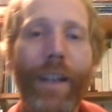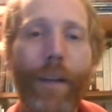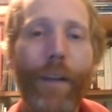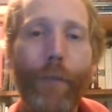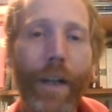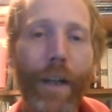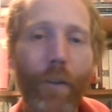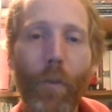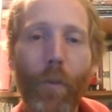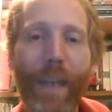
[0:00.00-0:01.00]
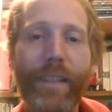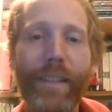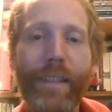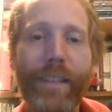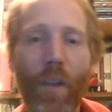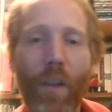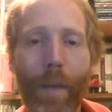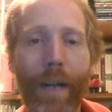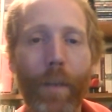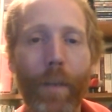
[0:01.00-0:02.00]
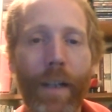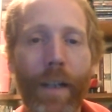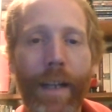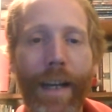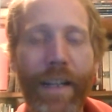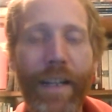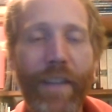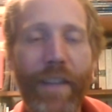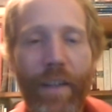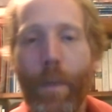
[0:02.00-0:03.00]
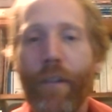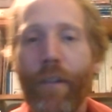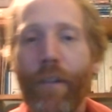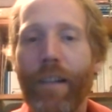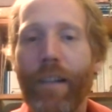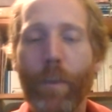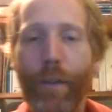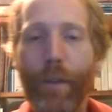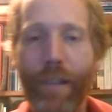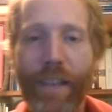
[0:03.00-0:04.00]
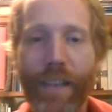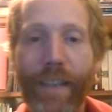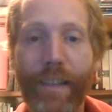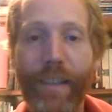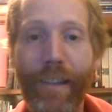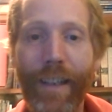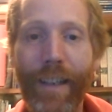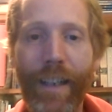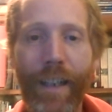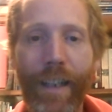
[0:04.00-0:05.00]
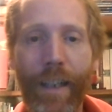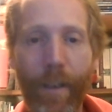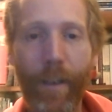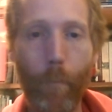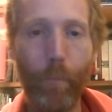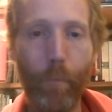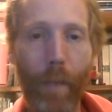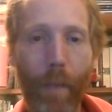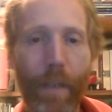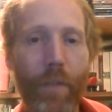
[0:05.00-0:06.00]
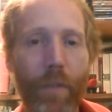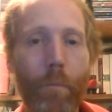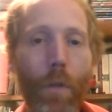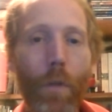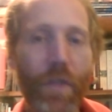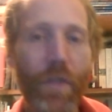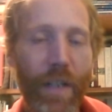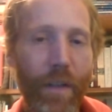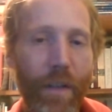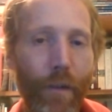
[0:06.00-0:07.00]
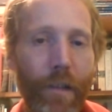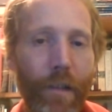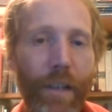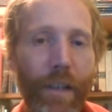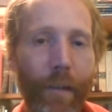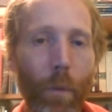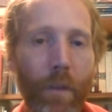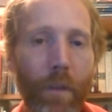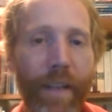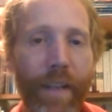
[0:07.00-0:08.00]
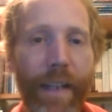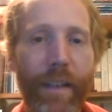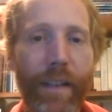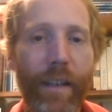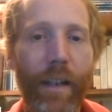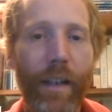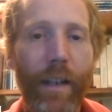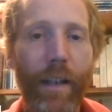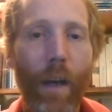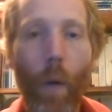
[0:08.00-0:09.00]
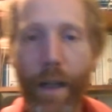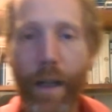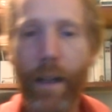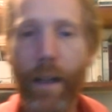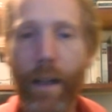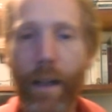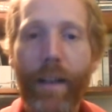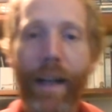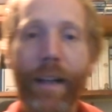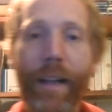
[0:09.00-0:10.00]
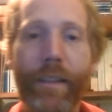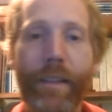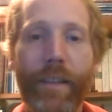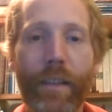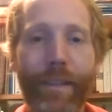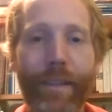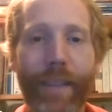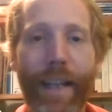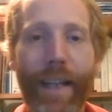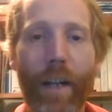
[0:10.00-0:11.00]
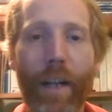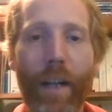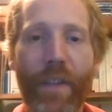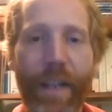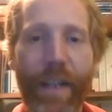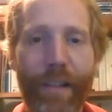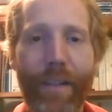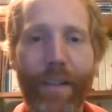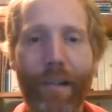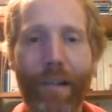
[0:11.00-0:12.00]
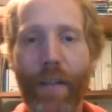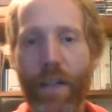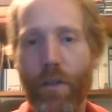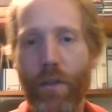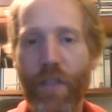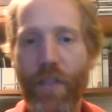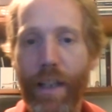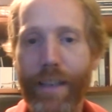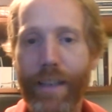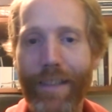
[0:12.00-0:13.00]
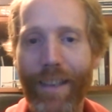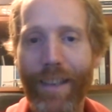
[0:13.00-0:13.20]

final spaces on the map, is a bit of a recipe for disaster. Because most things in a forest garden will take a while to get up to their eventual size.